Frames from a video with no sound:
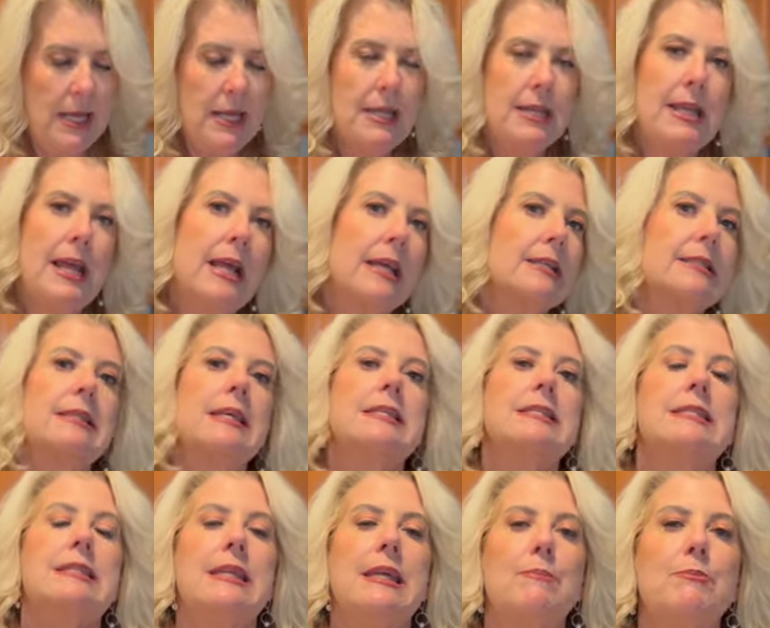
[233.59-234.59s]
Next,
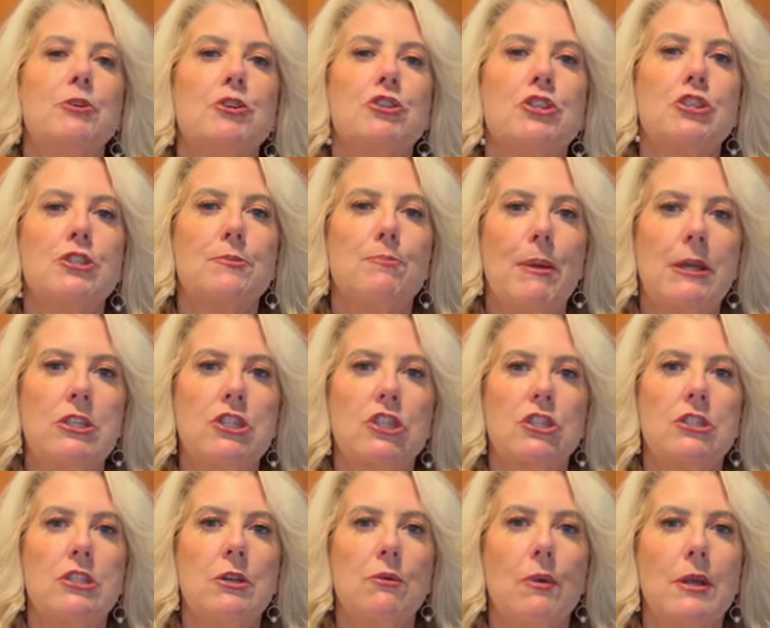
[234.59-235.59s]
skip your
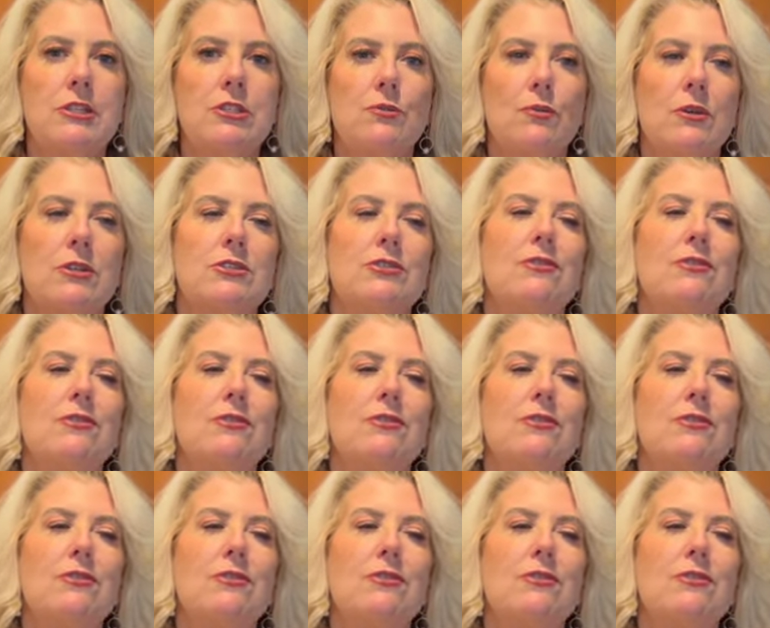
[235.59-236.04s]
specialty restaurants.